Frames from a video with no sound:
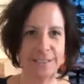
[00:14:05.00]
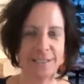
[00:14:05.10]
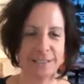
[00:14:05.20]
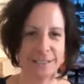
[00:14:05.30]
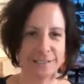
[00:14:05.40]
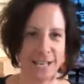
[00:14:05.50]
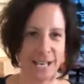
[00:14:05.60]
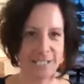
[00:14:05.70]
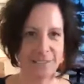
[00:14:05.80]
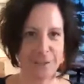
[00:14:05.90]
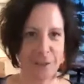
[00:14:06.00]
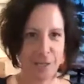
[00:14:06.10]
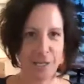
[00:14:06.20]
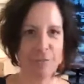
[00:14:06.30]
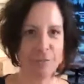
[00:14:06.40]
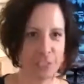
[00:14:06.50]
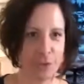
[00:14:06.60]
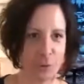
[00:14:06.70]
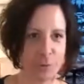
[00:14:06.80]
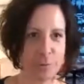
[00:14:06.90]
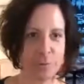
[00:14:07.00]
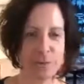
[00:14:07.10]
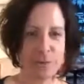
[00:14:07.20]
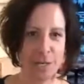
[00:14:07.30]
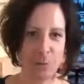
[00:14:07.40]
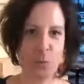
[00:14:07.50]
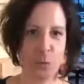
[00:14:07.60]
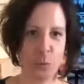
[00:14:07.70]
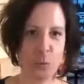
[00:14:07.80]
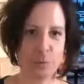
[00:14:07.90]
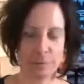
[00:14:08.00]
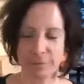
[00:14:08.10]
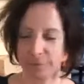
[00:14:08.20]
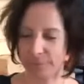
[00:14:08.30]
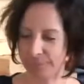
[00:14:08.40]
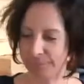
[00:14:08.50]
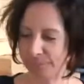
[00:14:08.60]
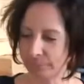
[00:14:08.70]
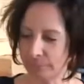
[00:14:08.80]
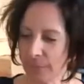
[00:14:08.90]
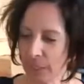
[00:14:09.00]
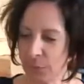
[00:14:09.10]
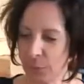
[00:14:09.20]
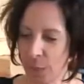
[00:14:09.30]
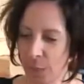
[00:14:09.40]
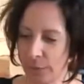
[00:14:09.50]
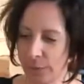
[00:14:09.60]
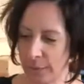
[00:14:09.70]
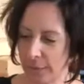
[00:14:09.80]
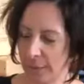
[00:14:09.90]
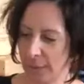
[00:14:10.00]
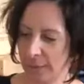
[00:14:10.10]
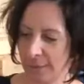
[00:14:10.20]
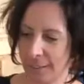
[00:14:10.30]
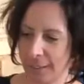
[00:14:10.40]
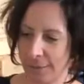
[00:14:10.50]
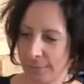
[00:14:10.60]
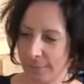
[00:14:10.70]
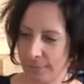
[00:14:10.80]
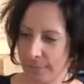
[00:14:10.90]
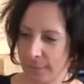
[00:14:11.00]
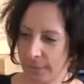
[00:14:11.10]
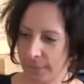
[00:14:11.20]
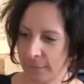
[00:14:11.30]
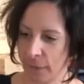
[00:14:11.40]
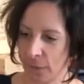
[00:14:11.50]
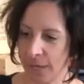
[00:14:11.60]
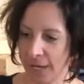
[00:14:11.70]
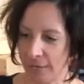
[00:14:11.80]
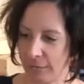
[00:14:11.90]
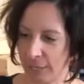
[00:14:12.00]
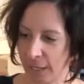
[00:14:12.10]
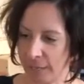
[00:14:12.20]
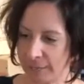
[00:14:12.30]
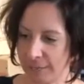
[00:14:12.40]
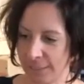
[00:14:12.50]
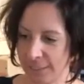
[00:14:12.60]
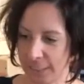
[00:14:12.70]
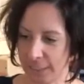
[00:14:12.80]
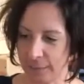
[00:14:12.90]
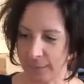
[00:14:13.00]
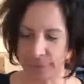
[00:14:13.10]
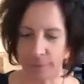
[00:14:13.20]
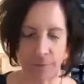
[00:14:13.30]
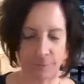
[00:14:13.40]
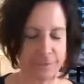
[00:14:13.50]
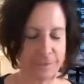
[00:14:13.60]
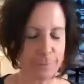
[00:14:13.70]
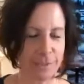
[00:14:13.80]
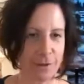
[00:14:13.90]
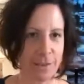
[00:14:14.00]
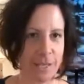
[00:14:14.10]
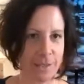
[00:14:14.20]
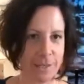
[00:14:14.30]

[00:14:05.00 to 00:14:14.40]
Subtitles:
is that it's not heavily oaked with a lot of new oak. So, and yeah, 17, I mean, obviously we all had